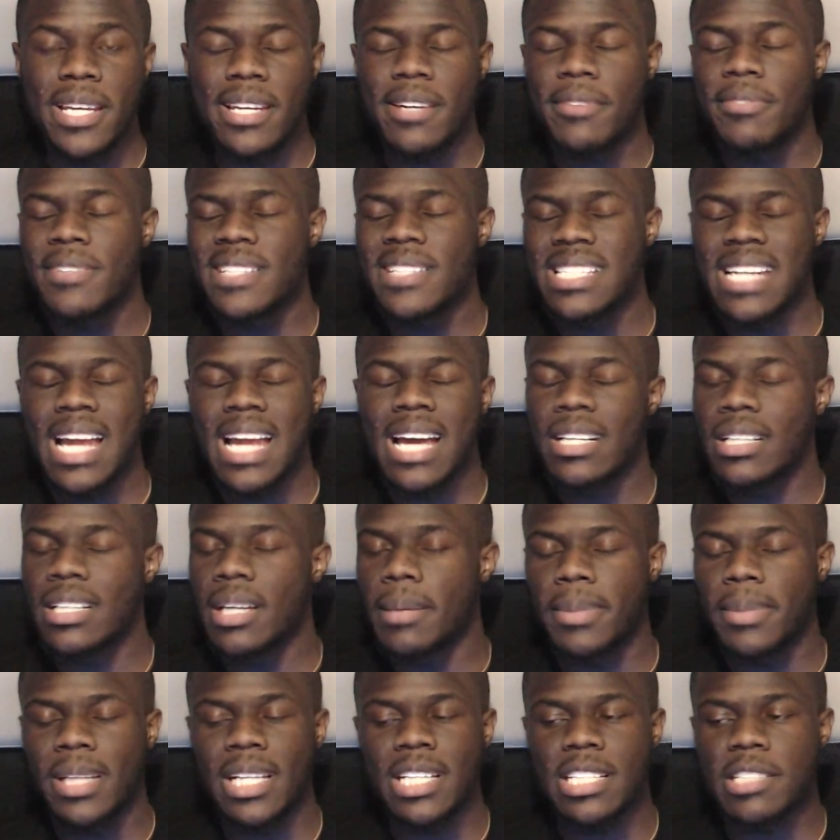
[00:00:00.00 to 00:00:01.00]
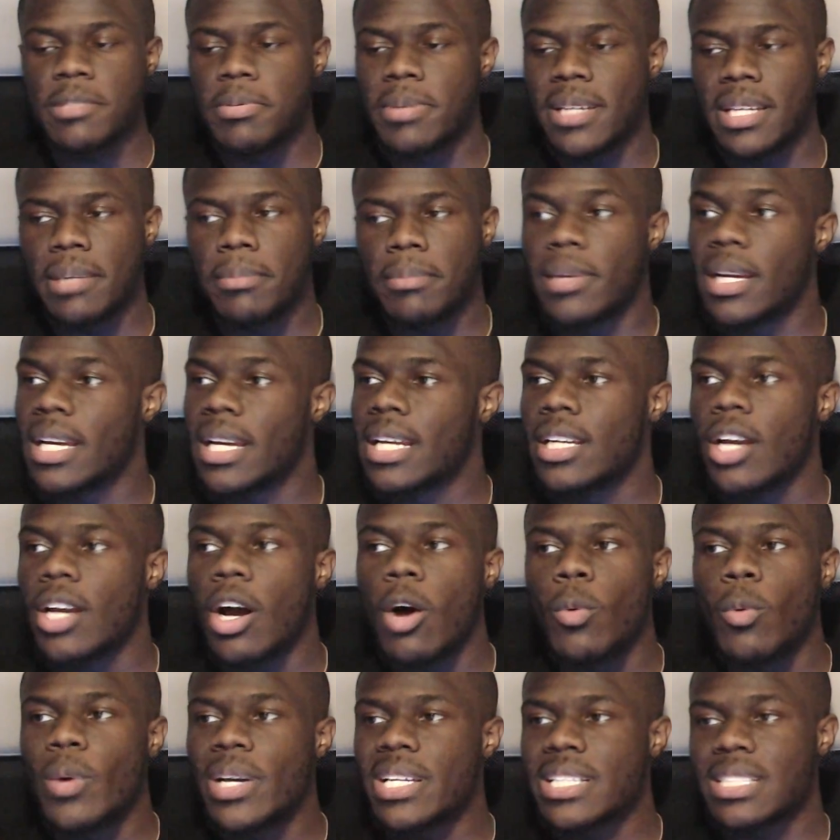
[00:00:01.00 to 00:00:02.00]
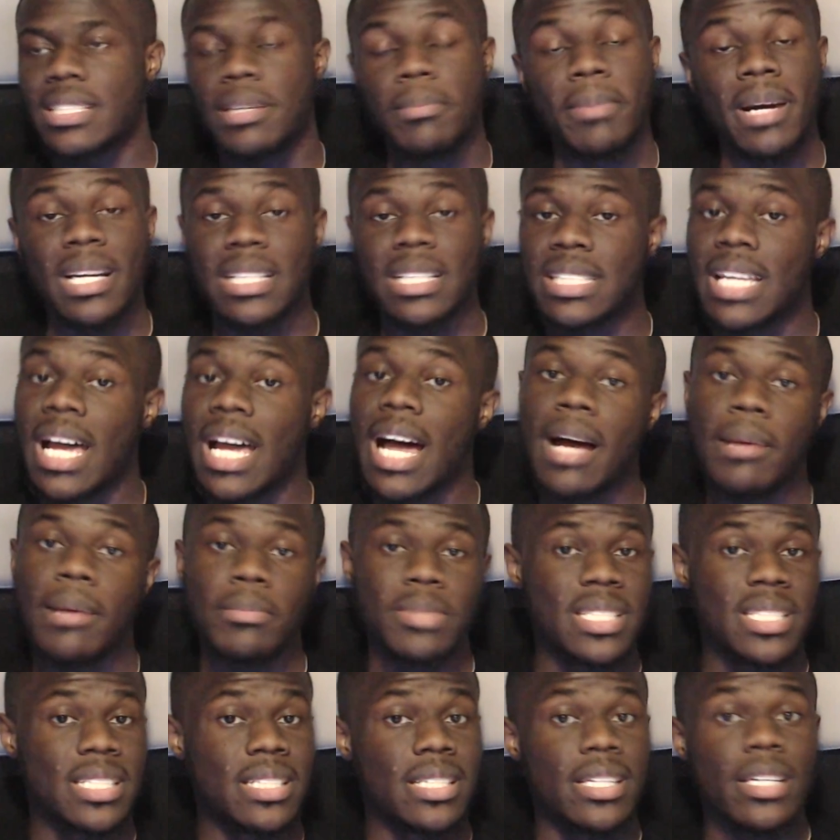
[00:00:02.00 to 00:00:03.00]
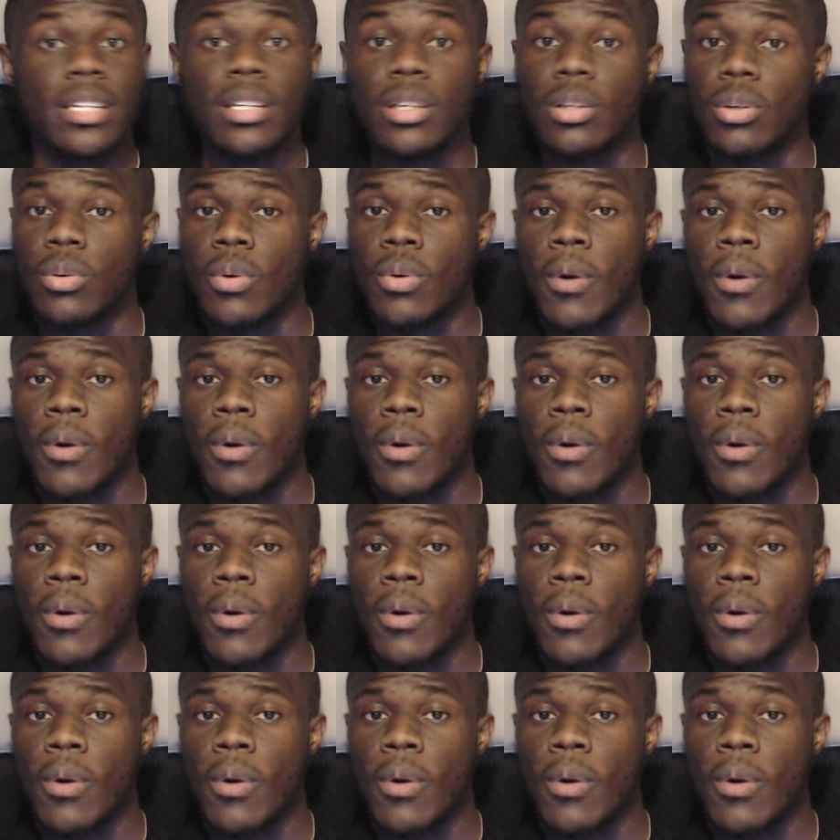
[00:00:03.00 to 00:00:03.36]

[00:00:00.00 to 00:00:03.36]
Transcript: If it's not double XP, man, y'all wasting my time still.